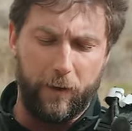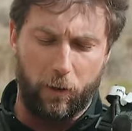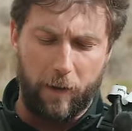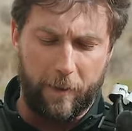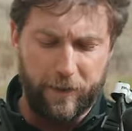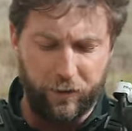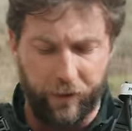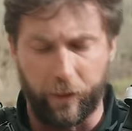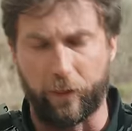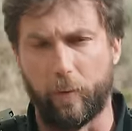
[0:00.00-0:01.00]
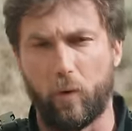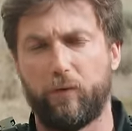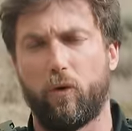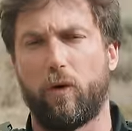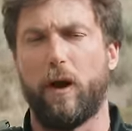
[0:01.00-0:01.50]
We don't recommend using the thermal
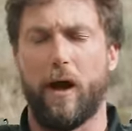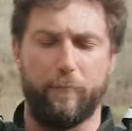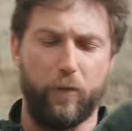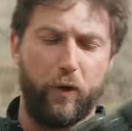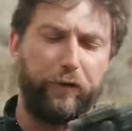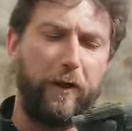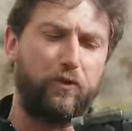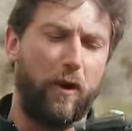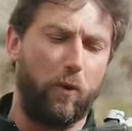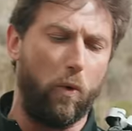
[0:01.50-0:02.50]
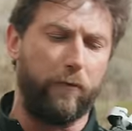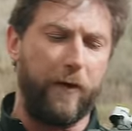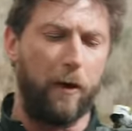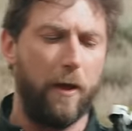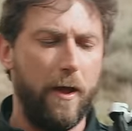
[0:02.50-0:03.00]
for um, those electronic
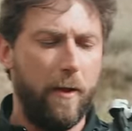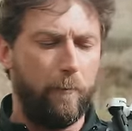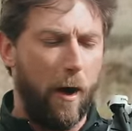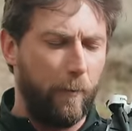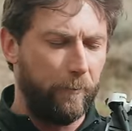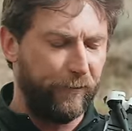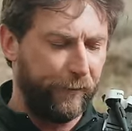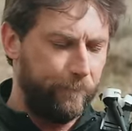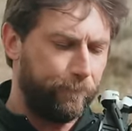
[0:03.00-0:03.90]
warfare problems.